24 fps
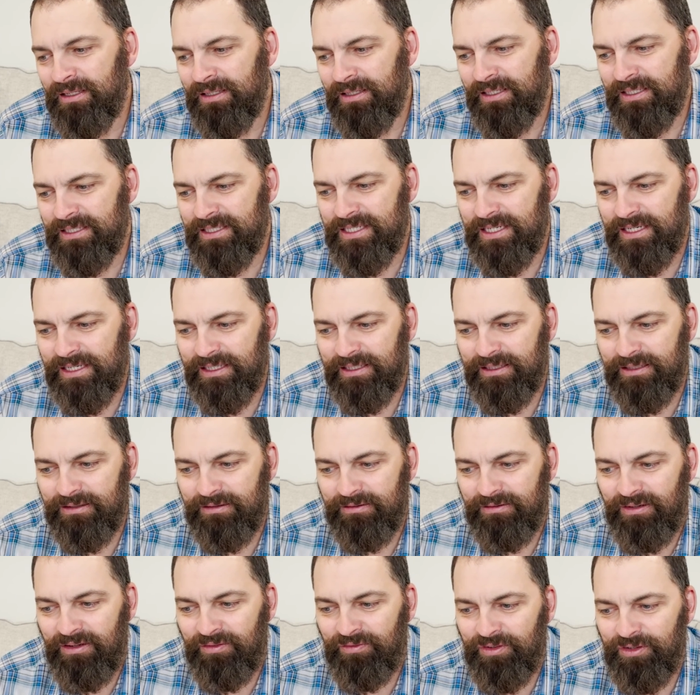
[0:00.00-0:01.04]
That's like,
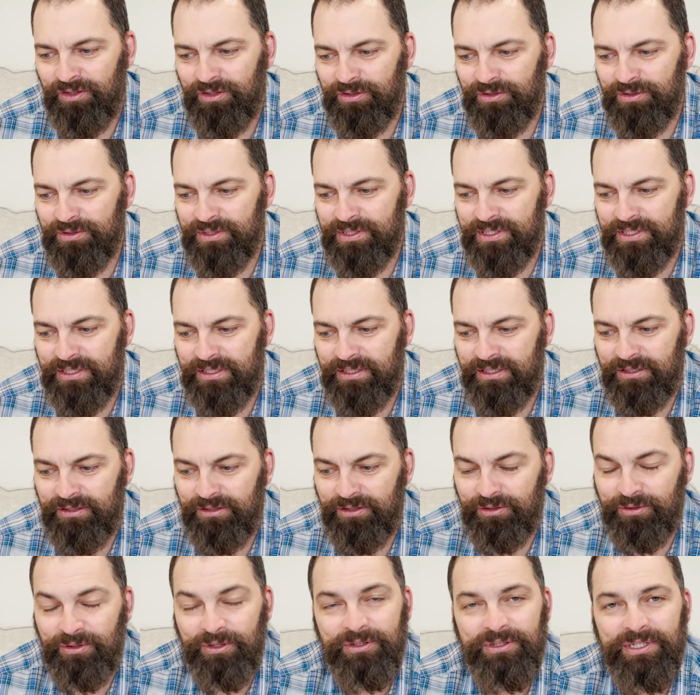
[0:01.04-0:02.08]
if you use
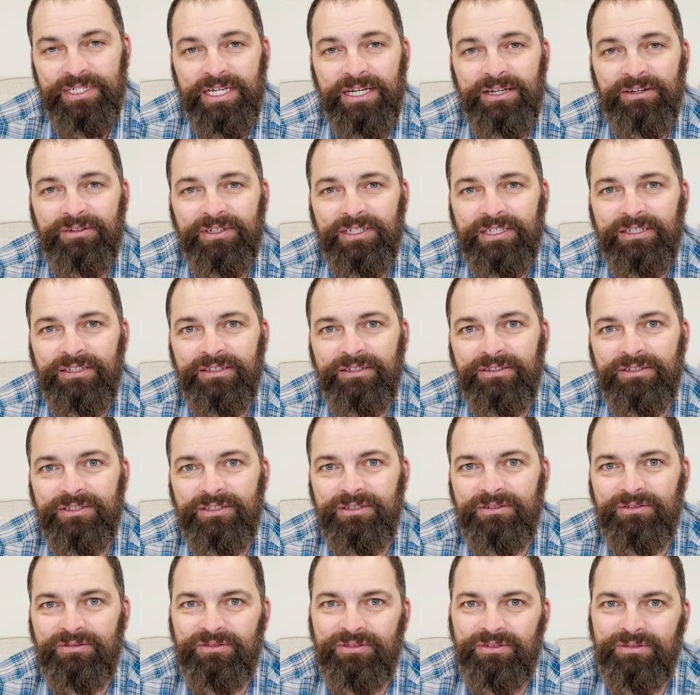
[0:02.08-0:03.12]
your own downrigger
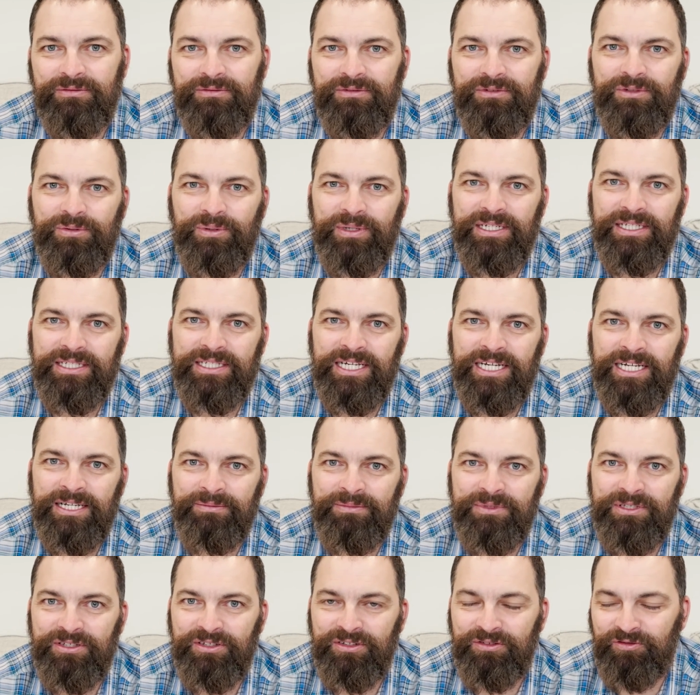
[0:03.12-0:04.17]
20
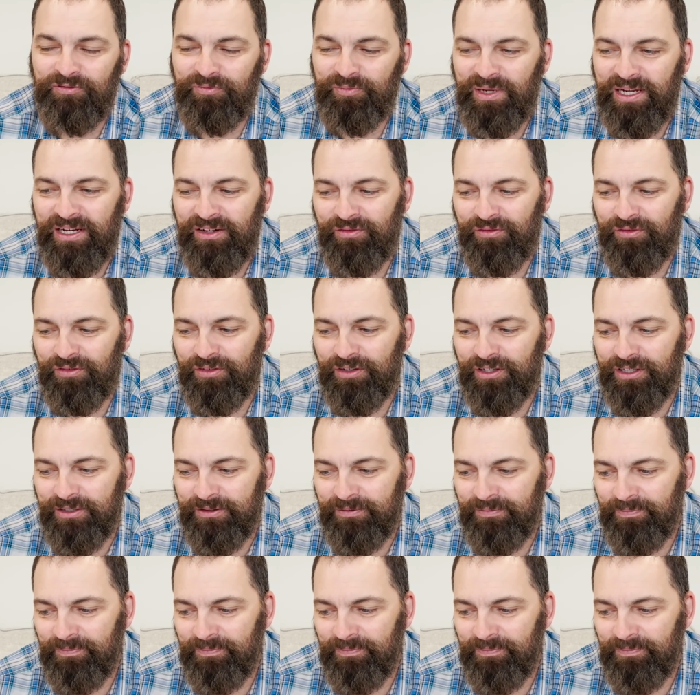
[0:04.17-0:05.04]
times, you've paid for it.